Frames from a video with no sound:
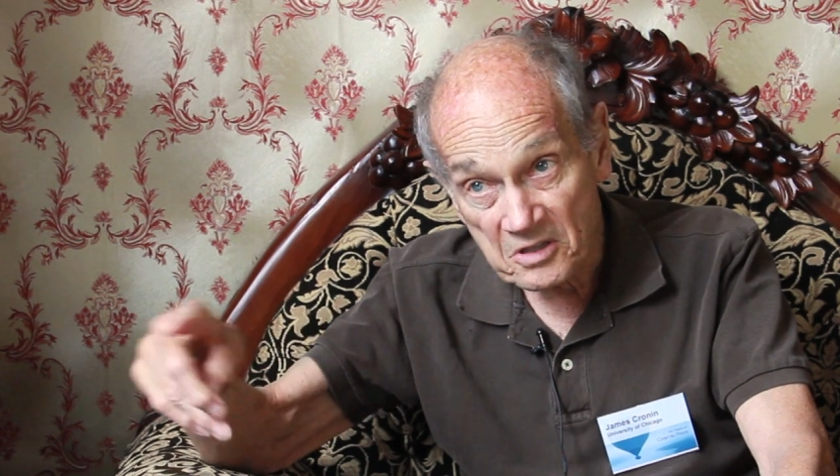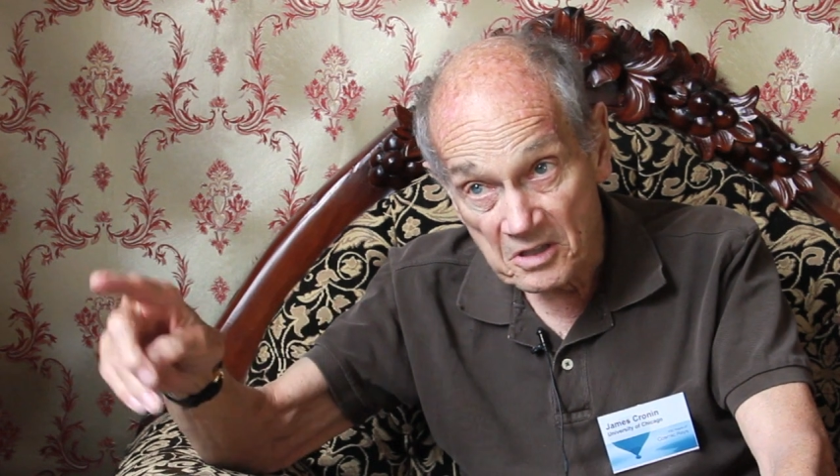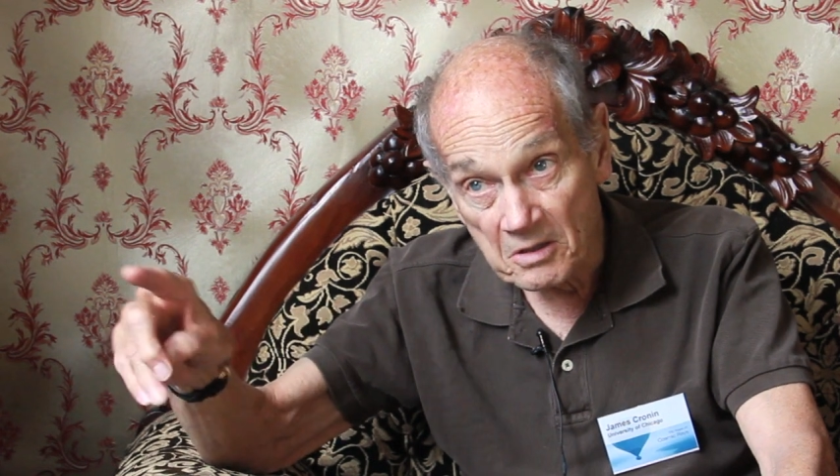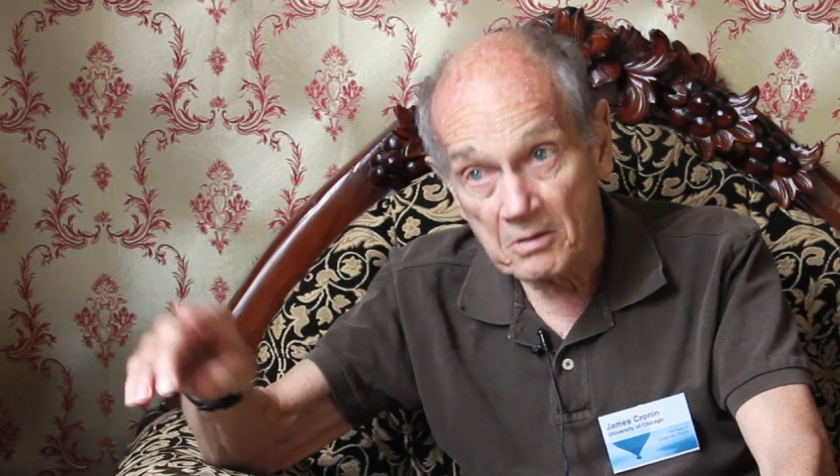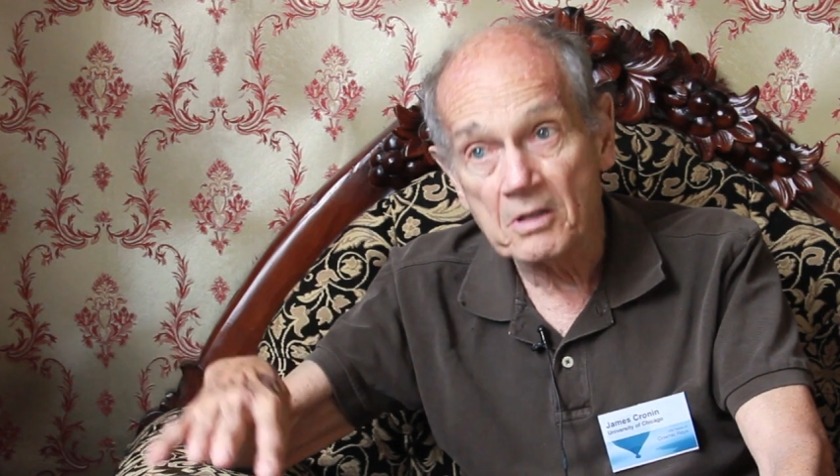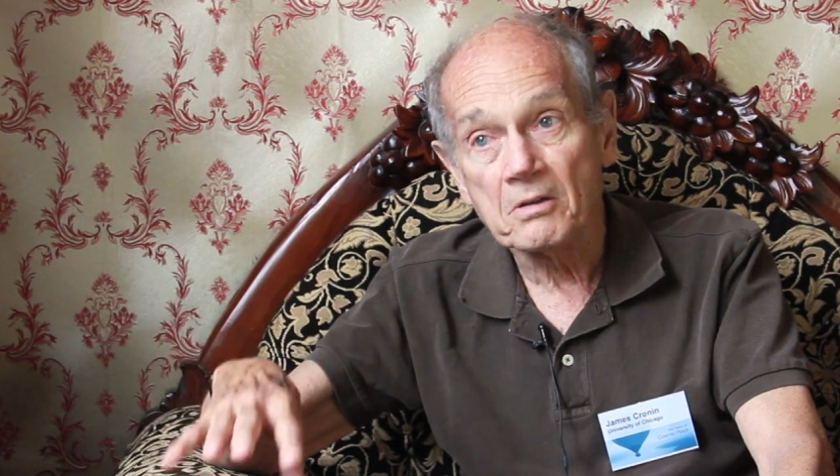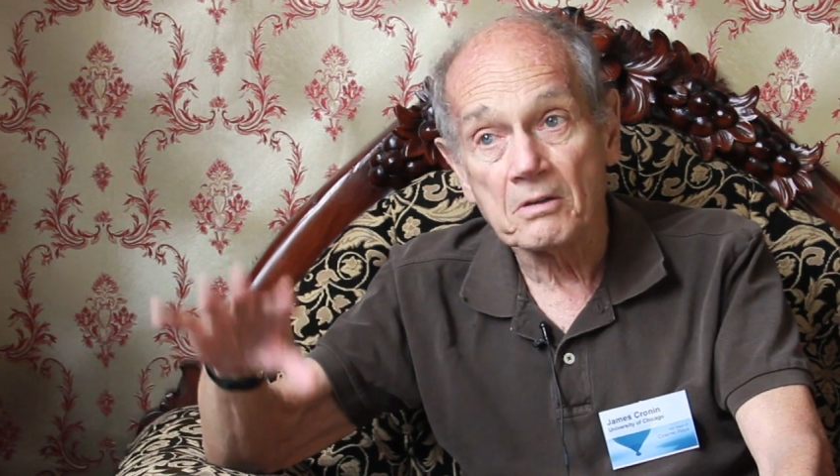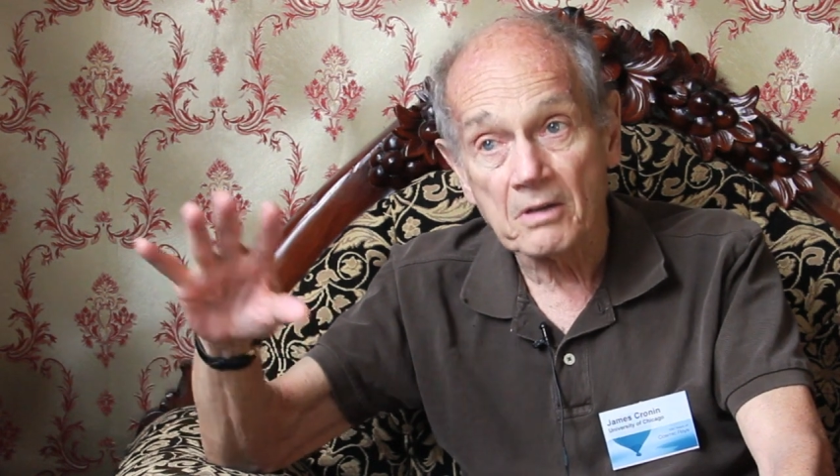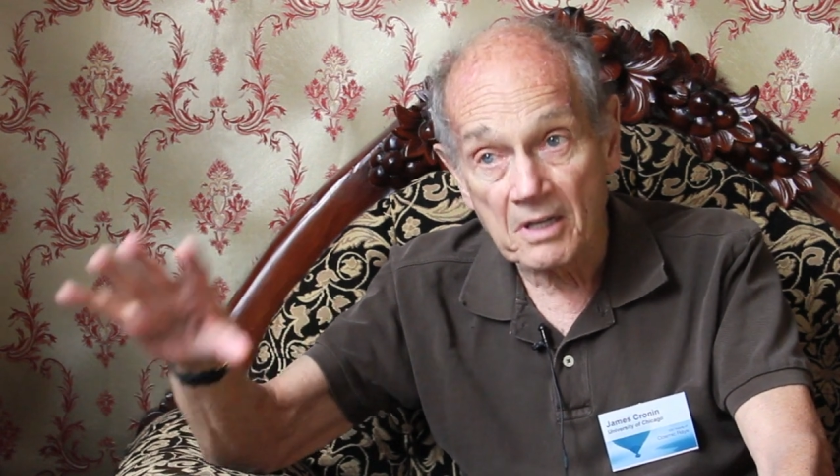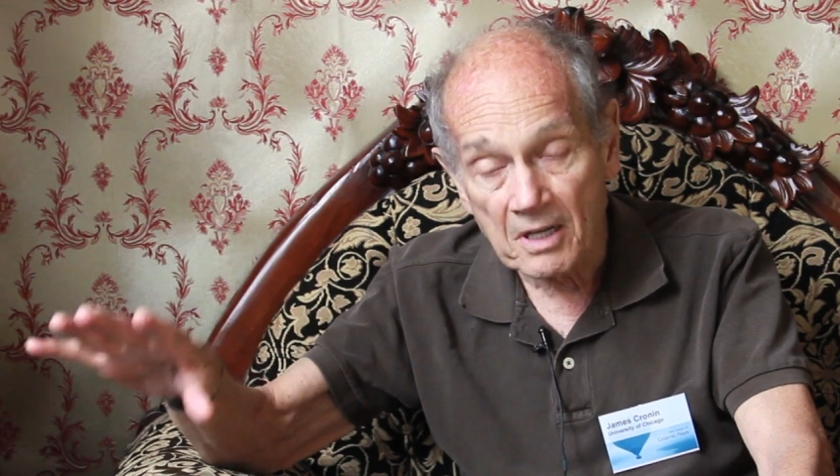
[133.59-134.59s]
senior
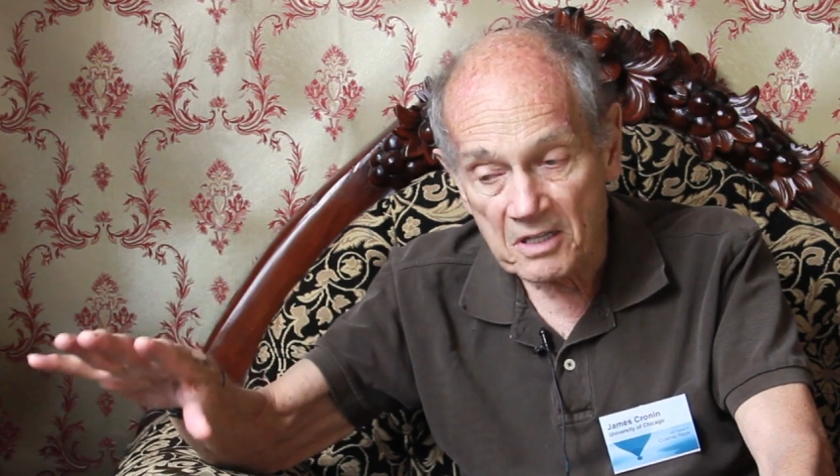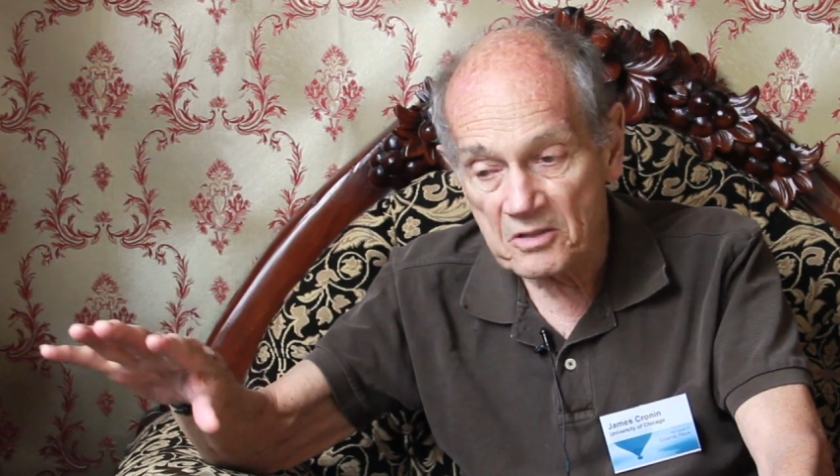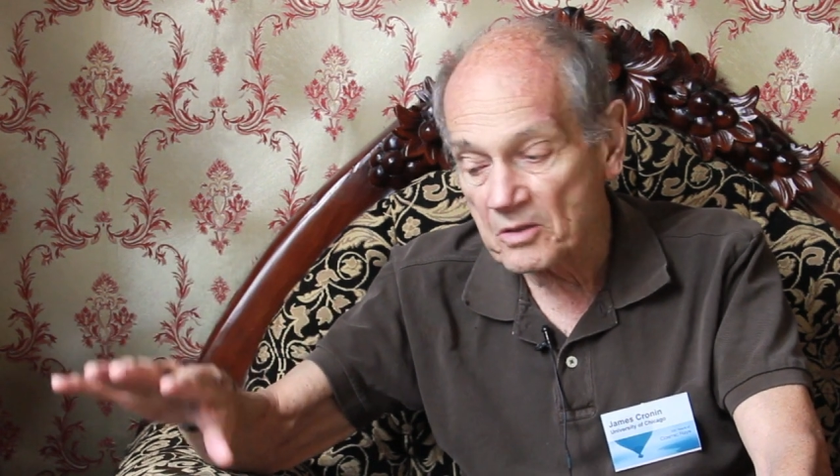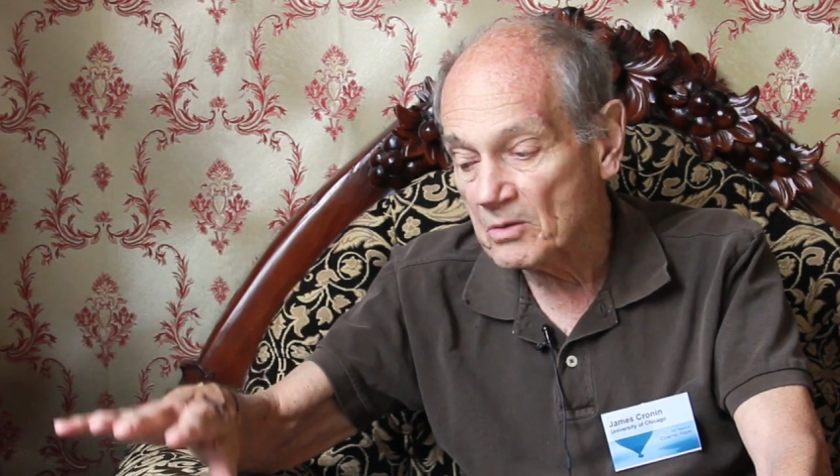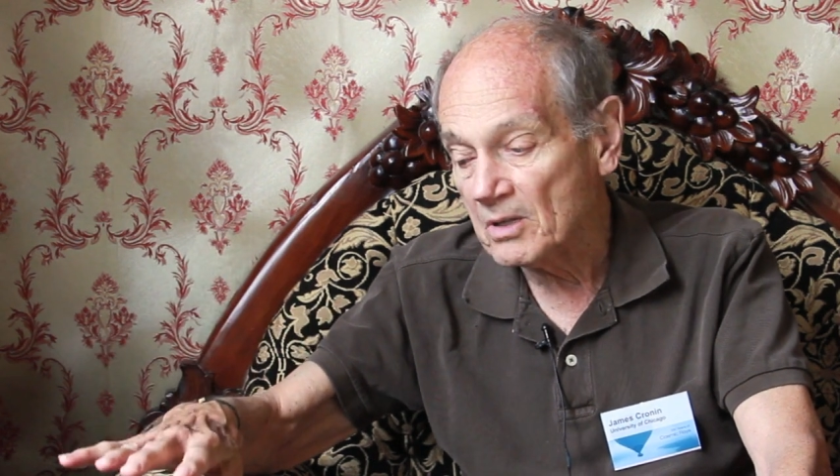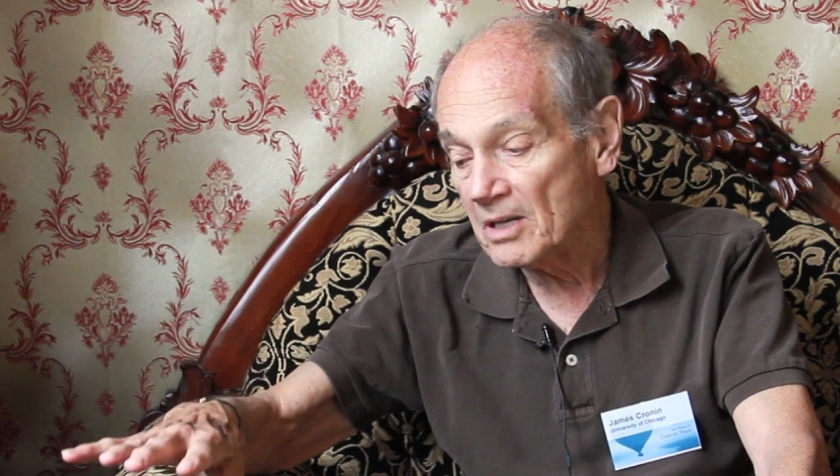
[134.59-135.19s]
year in high school,